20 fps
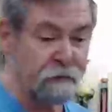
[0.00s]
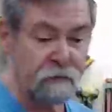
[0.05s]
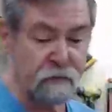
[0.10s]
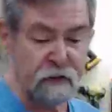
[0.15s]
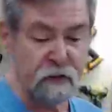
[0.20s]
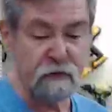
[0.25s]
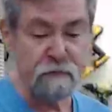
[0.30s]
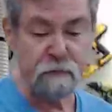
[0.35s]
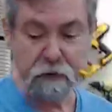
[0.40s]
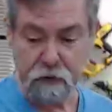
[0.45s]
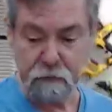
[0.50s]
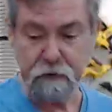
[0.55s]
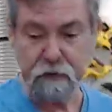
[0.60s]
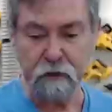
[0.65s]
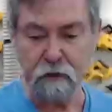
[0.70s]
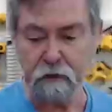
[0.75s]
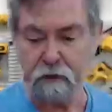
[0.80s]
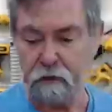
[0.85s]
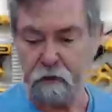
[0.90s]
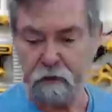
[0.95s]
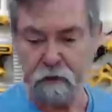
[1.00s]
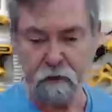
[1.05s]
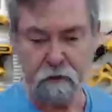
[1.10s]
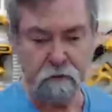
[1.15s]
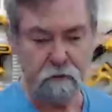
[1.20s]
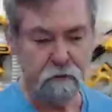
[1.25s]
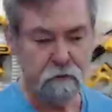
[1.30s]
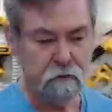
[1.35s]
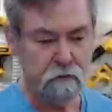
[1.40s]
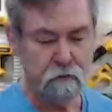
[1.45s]
up for this, but I'm going to do it.
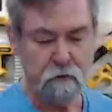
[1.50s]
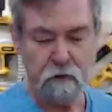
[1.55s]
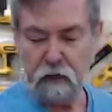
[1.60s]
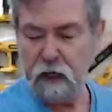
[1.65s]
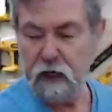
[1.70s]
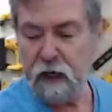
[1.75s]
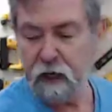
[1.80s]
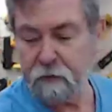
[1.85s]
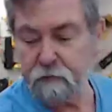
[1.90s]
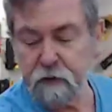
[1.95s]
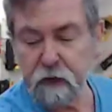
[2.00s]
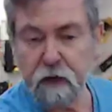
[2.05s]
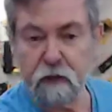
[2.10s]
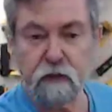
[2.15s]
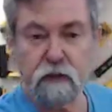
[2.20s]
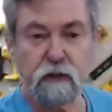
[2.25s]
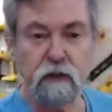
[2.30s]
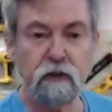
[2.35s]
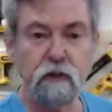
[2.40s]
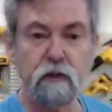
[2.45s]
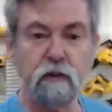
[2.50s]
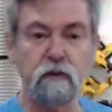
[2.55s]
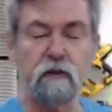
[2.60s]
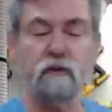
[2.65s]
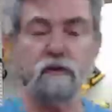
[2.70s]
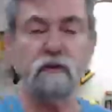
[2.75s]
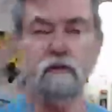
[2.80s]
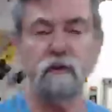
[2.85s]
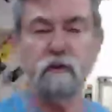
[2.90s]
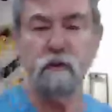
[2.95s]
And I'm going to
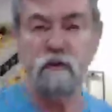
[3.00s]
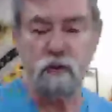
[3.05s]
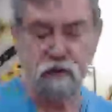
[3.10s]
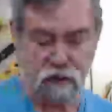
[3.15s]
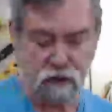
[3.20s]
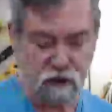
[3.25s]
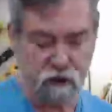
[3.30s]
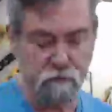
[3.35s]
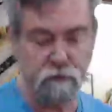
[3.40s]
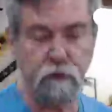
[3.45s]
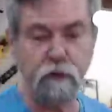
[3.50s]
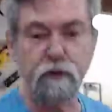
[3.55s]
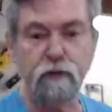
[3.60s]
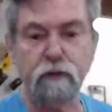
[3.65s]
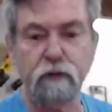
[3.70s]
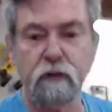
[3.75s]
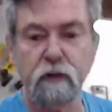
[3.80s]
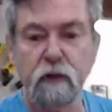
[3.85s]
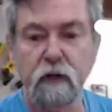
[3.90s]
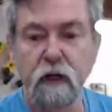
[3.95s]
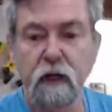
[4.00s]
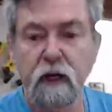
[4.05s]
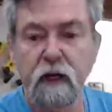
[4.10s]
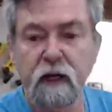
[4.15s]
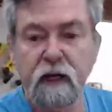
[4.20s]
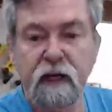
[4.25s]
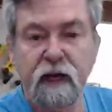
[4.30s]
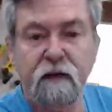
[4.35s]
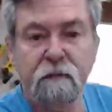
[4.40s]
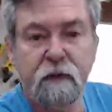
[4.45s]
use, Steve Bruford
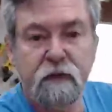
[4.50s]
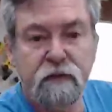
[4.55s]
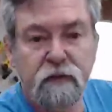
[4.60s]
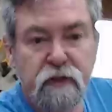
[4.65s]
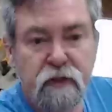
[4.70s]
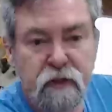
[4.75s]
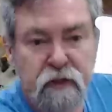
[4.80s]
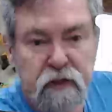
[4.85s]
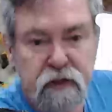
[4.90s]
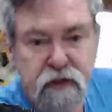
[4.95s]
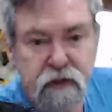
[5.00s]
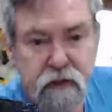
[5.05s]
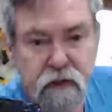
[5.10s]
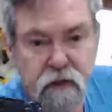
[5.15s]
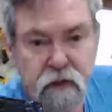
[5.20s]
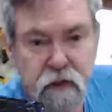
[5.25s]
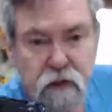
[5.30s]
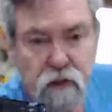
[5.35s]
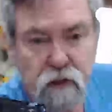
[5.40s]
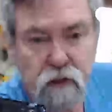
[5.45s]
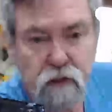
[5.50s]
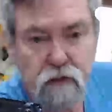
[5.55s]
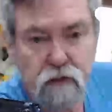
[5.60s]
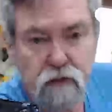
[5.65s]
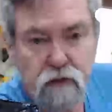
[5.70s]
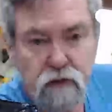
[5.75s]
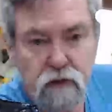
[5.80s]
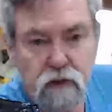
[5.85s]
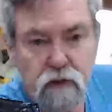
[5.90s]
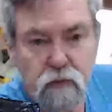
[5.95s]
gave me a suggestion,
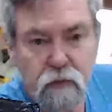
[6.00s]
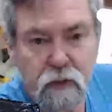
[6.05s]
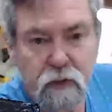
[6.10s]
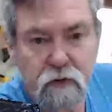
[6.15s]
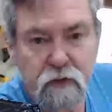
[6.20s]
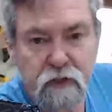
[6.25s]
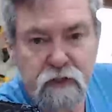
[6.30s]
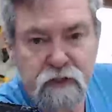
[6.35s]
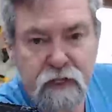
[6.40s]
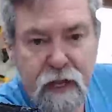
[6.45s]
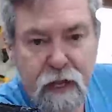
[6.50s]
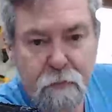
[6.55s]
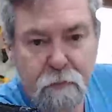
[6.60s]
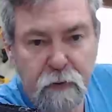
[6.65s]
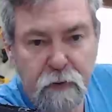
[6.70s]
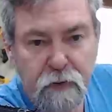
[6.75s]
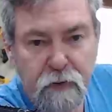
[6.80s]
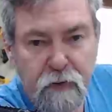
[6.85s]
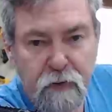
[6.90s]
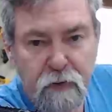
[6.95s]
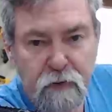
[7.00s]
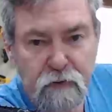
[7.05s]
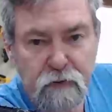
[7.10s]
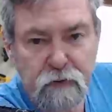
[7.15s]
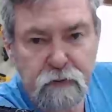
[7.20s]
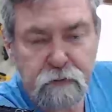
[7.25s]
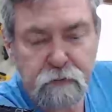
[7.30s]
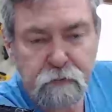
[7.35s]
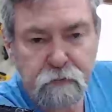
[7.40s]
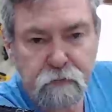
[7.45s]
to use one of these
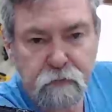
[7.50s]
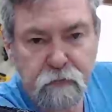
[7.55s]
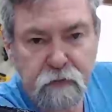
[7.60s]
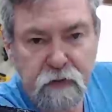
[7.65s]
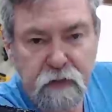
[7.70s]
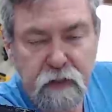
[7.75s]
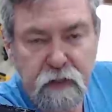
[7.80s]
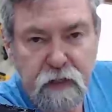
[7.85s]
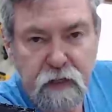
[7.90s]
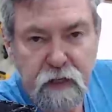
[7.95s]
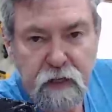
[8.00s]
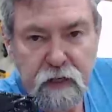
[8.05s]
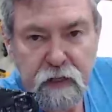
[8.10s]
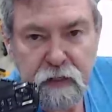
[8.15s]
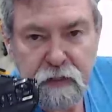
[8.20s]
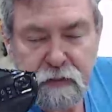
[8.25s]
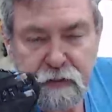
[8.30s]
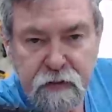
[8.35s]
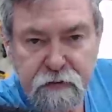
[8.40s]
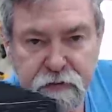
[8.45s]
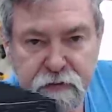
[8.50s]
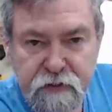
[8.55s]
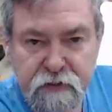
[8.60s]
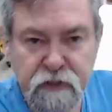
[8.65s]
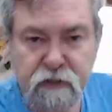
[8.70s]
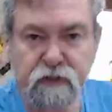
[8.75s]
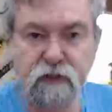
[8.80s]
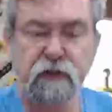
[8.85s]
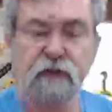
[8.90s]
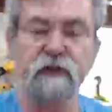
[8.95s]
applicators. Now
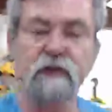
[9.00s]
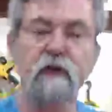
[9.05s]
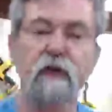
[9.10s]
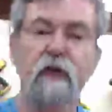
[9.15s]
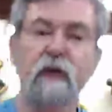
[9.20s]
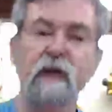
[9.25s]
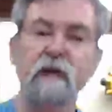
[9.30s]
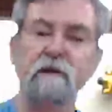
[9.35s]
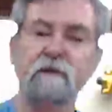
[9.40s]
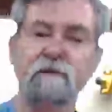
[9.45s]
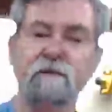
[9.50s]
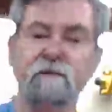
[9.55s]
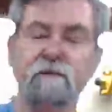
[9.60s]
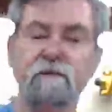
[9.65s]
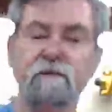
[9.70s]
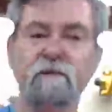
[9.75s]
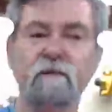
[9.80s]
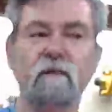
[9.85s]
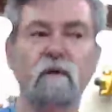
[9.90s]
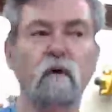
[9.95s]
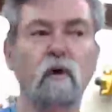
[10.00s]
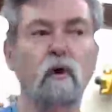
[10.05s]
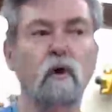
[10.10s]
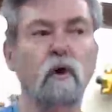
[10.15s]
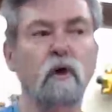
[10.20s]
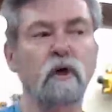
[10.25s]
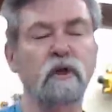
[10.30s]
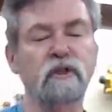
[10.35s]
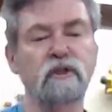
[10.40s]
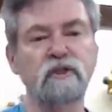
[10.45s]
this is designed
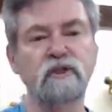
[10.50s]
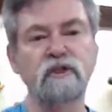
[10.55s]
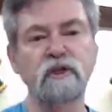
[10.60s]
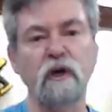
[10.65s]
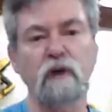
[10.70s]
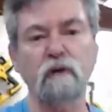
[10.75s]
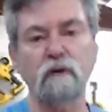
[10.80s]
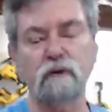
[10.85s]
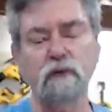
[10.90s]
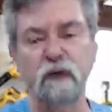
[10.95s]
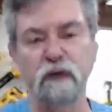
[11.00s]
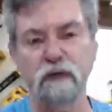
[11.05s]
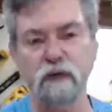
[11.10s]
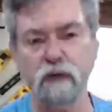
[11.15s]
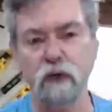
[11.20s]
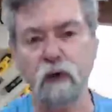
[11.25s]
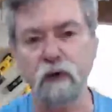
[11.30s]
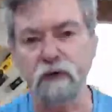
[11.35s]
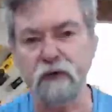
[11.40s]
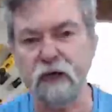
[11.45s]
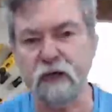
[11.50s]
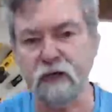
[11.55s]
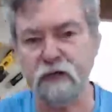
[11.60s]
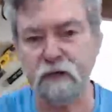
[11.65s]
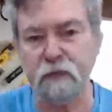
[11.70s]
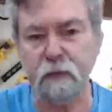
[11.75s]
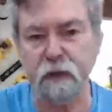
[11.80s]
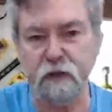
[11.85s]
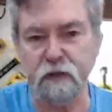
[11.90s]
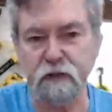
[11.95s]
for gel fix contact
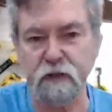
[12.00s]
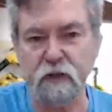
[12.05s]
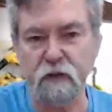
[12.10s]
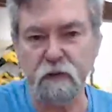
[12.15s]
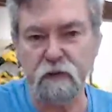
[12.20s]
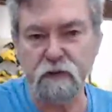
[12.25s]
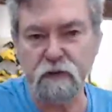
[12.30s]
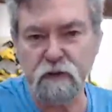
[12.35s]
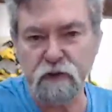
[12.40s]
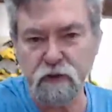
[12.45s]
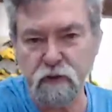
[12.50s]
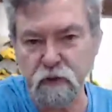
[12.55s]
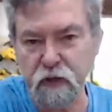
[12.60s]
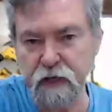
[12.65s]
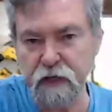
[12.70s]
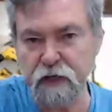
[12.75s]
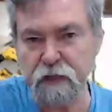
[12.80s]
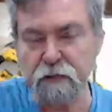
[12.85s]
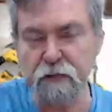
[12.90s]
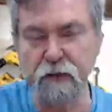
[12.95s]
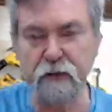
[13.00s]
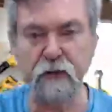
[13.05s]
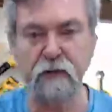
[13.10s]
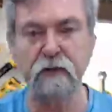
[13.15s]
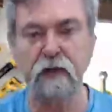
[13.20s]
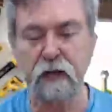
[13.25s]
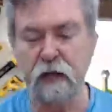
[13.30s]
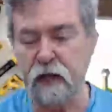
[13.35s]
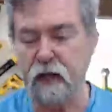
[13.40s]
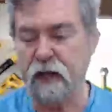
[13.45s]
cement. You know, you screed it
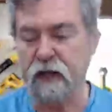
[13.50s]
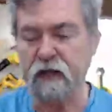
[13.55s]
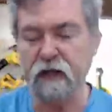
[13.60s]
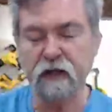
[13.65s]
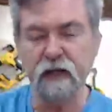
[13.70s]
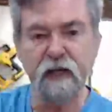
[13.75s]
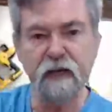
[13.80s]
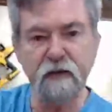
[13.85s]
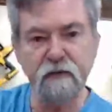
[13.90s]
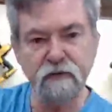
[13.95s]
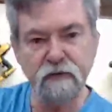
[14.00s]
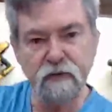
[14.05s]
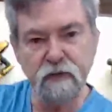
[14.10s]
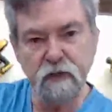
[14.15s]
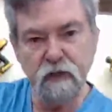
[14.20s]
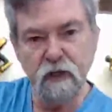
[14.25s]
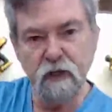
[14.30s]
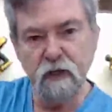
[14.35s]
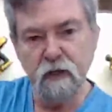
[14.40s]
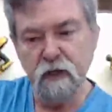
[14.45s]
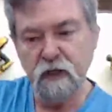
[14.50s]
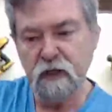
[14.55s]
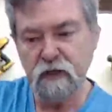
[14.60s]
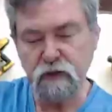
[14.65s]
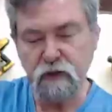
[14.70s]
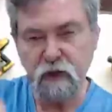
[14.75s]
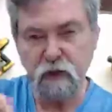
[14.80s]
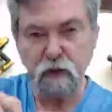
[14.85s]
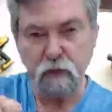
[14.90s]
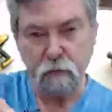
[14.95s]
around, it's
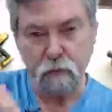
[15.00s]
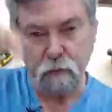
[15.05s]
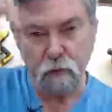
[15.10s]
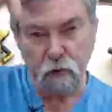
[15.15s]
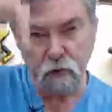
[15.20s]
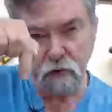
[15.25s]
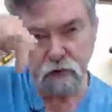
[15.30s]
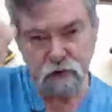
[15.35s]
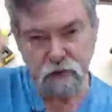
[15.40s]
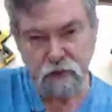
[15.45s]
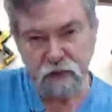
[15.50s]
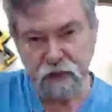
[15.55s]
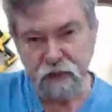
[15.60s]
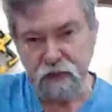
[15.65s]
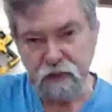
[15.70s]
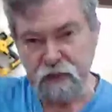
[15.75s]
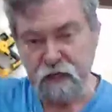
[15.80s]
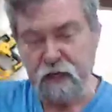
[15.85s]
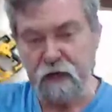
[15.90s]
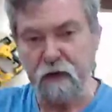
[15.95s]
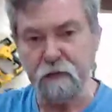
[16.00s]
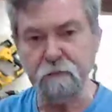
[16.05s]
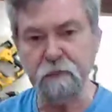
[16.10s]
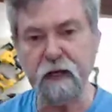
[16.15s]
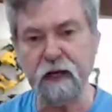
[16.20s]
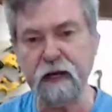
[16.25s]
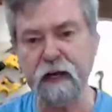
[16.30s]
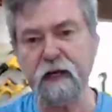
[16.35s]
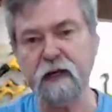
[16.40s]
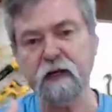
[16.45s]
got little prongs sticking down,
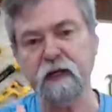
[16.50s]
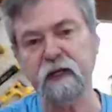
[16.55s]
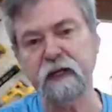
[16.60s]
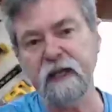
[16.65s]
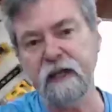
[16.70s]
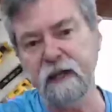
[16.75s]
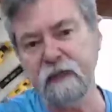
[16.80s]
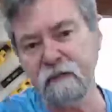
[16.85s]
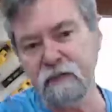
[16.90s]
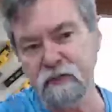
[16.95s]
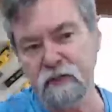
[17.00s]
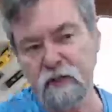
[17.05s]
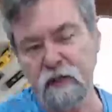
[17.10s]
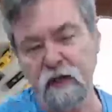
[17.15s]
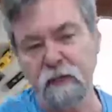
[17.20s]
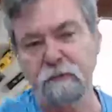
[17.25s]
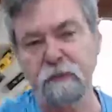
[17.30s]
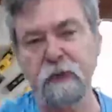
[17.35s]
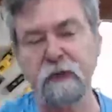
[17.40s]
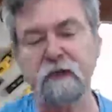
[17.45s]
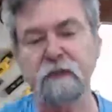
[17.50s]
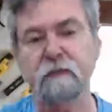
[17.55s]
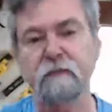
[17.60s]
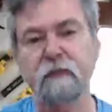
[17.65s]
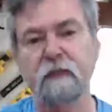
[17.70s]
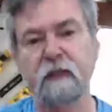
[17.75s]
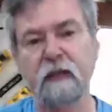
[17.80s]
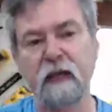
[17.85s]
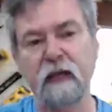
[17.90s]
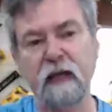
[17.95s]
and it leaves a bit
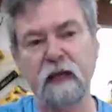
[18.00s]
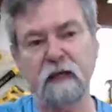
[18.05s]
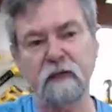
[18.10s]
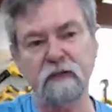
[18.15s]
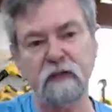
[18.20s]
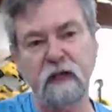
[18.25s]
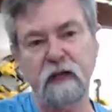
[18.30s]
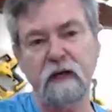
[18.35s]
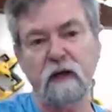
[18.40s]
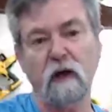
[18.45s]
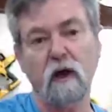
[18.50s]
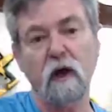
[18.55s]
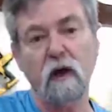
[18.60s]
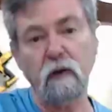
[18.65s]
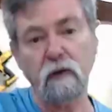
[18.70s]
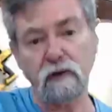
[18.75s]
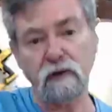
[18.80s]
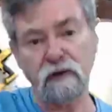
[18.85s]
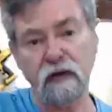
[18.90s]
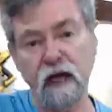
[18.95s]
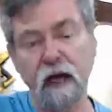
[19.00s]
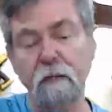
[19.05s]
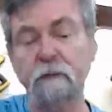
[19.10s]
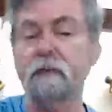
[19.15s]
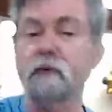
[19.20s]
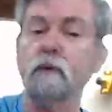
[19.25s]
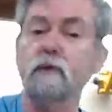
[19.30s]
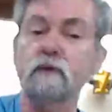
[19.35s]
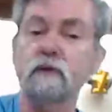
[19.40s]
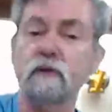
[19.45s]
and holds it
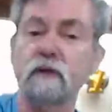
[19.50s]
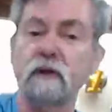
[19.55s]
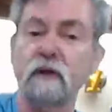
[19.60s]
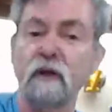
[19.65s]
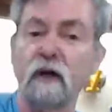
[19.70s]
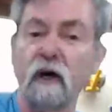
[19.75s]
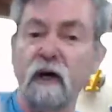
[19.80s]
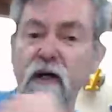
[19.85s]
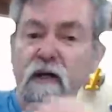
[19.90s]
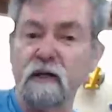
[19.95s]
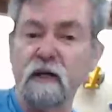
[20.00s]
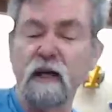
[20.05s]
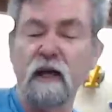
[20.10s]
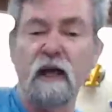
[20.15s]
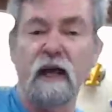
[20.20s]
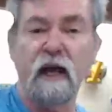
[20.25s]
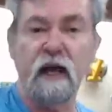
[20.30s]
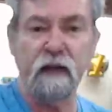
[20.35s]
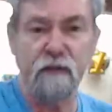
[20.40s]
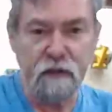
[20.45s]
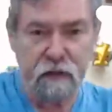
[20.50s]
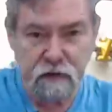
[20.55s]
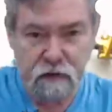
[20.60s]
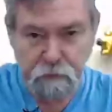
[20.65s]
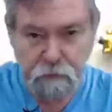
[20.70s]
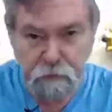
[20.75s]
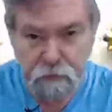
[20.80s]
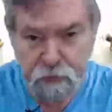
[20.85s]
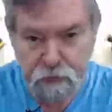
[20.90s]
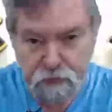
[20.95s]
up to a certain height. And then
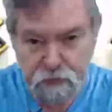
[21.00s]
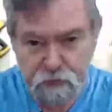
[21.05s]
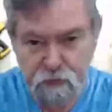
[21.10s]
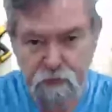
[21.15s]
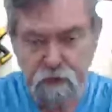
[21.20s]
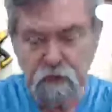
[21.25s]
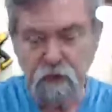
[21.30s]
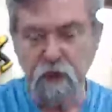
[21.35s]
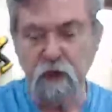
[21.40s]
the product,